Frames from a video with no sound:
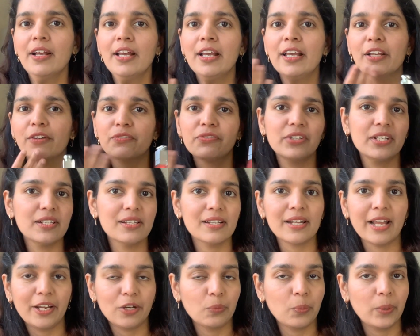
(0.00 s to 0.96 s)
it feels
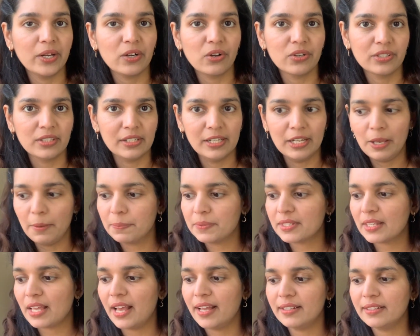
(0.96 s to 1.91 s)
lightweight on the
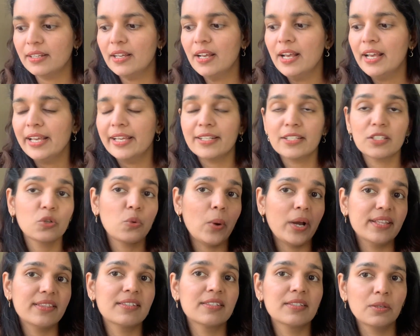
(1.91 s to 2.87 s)
lips, and it is
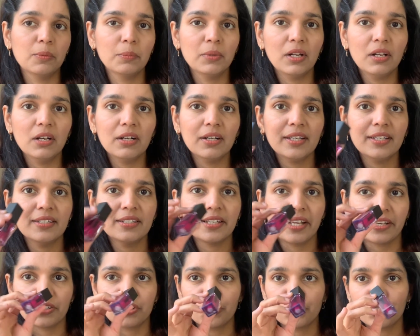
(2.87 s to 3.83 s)
quite similar in
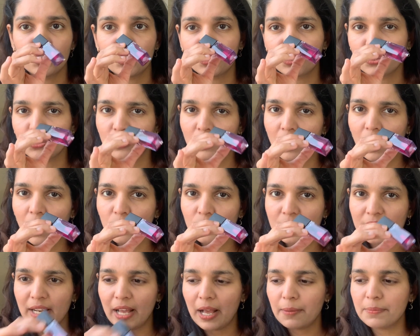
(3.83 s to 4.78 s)
texture to the
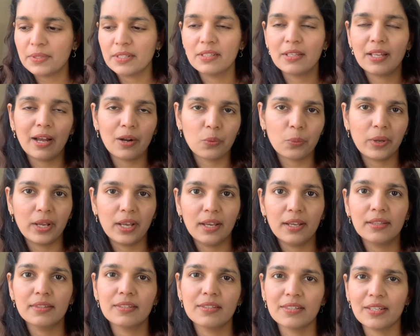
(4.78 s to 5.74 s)
House Labs in that way,
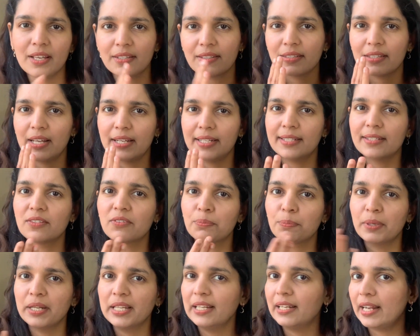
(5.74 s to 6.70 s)
in the sense that it's
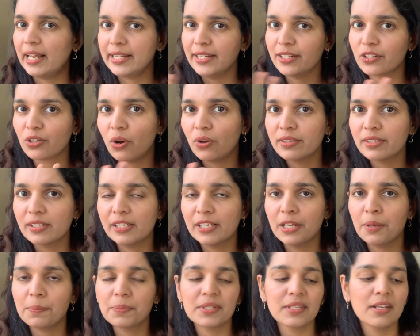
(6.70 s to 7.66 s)
pretty light on the
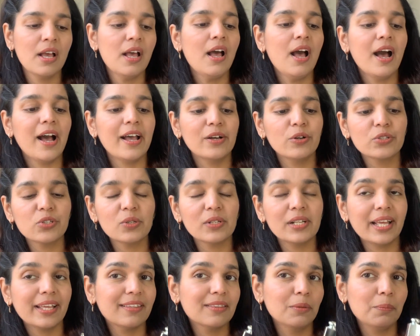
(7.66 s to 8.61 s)
lips. I also
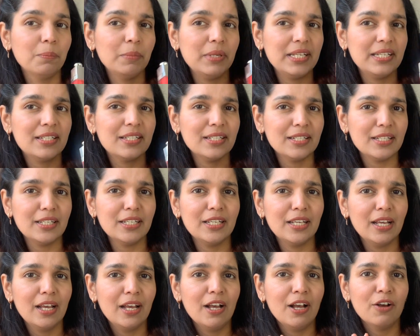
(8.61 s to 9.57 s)
like the
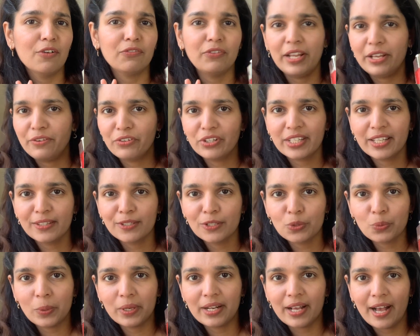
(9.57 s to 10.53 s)
minty flavor that
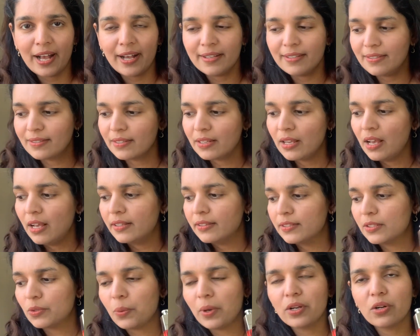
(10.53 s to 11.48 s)
this one has.
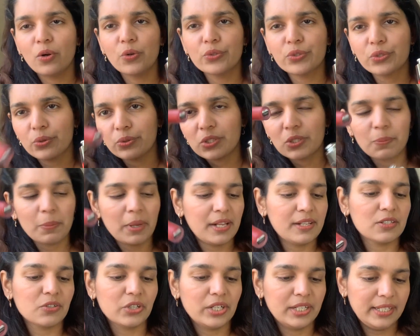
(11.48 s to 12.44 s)
This one also
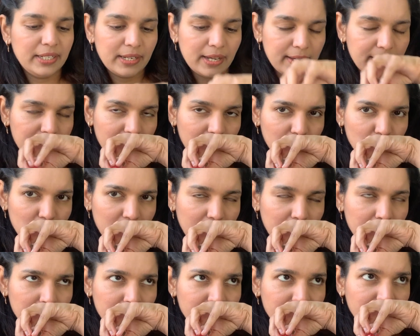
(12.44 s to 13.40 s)
smells really nice, actually.
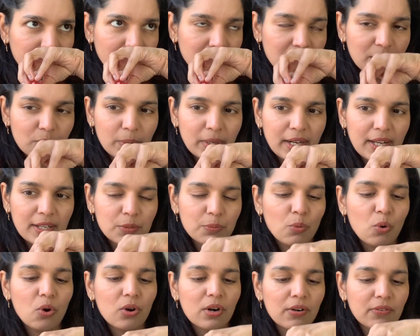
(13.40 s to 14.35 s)
This one has
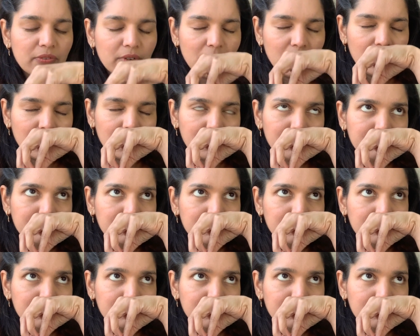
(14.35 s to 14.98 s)
more of a,